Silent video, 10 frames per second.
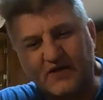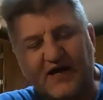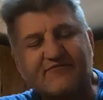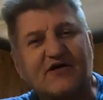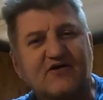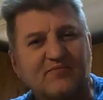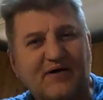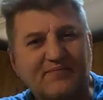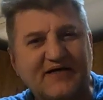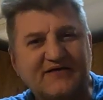After I cook
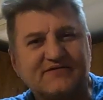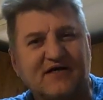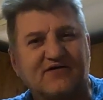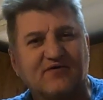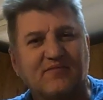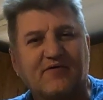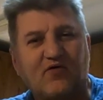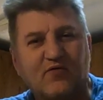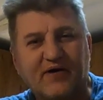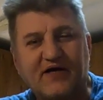my beans, I cook my
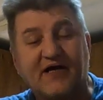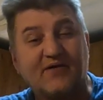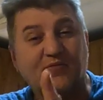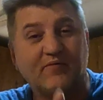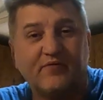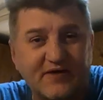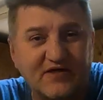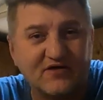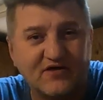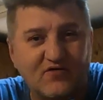cornbread, and we will be
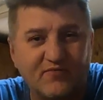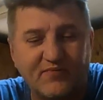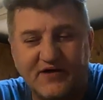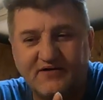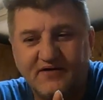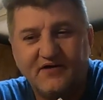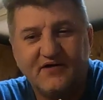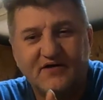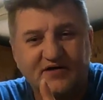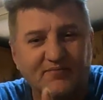cooking cornbread
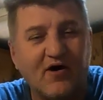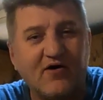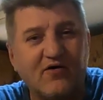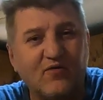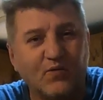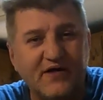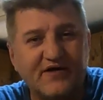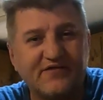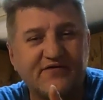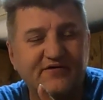tomorrow
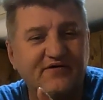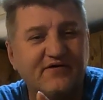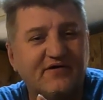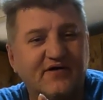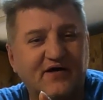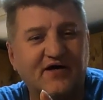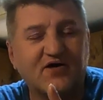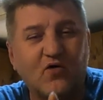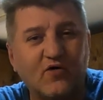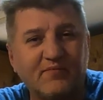with
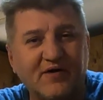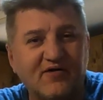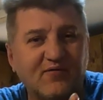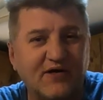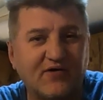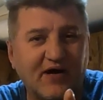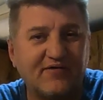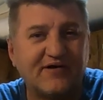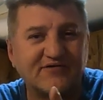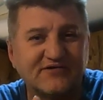uh, cornmeal that we
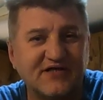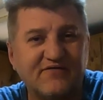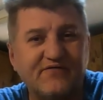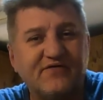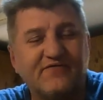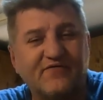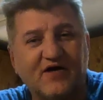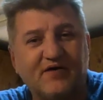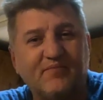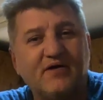ground ourselves
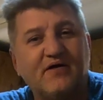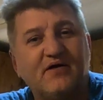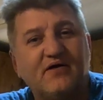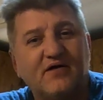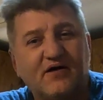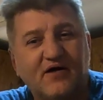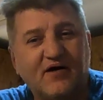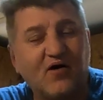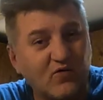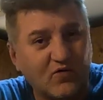from
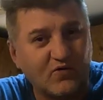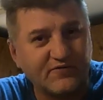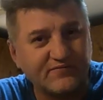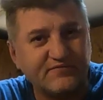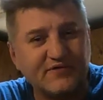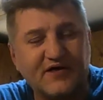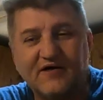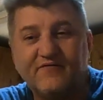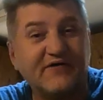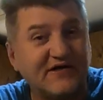uh, whole corn,
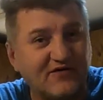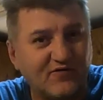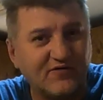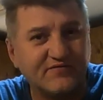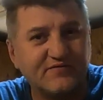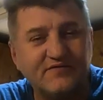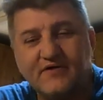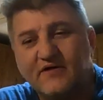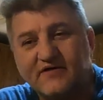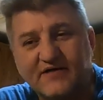uh, feed corn,
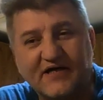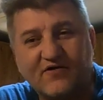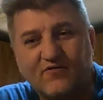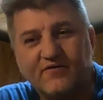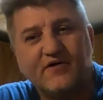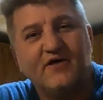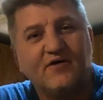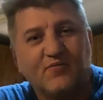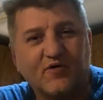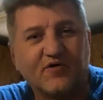dent corn.
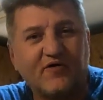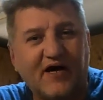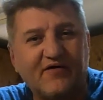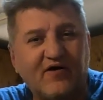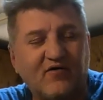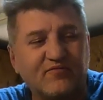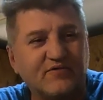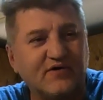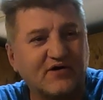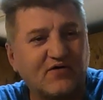We're going to grind our
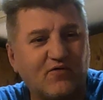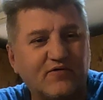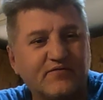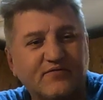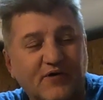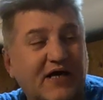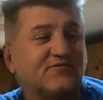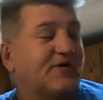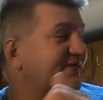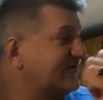own uh, corn. Well,
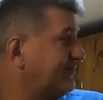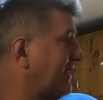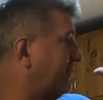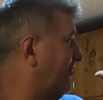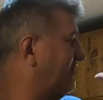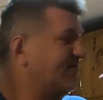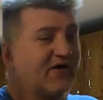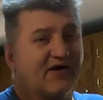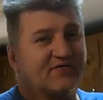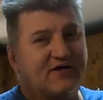actually, we have some back here already
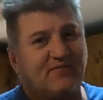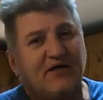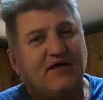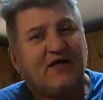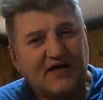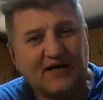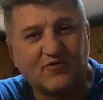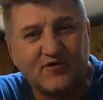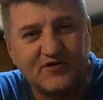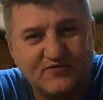ground up, and
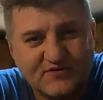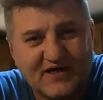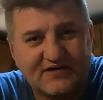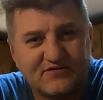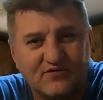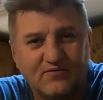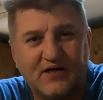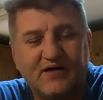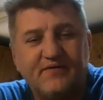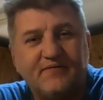I'm going to use that
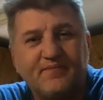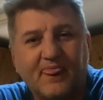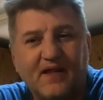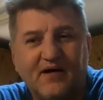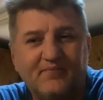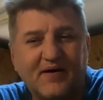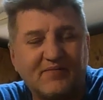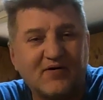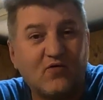to uh, uh, make my